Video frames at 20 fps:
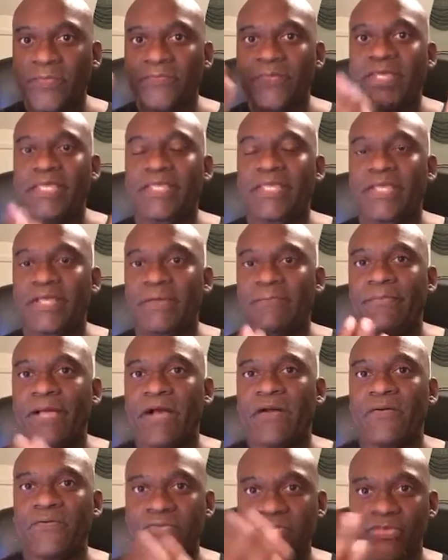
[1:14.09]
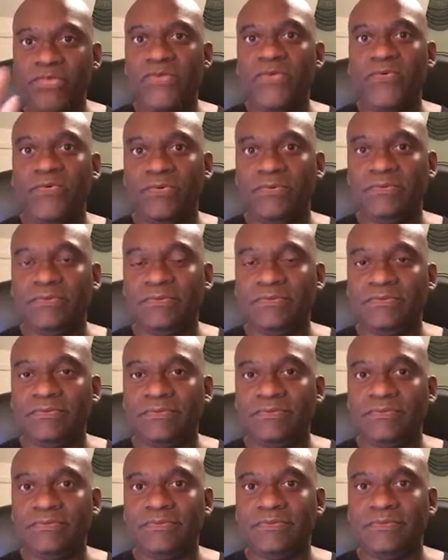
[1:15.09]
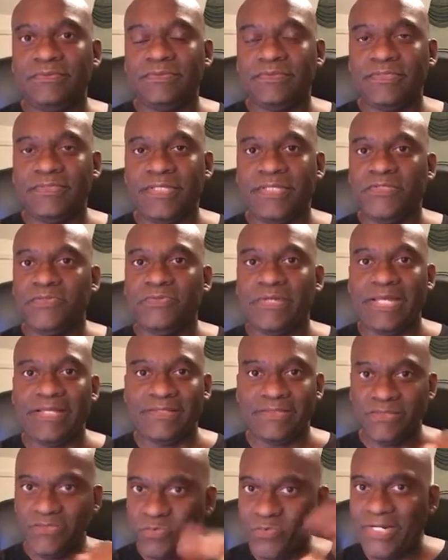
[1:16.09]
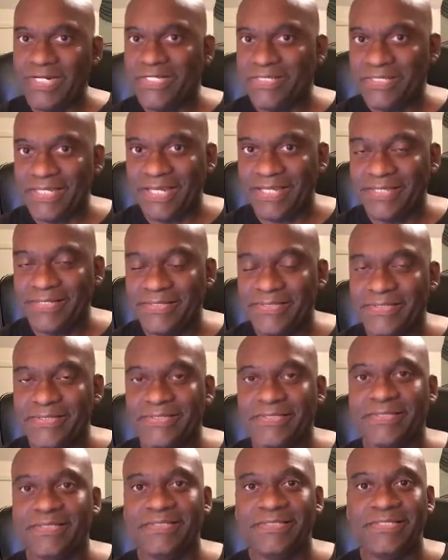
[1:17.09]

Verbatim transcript: me about you. That's right, 20 seconds.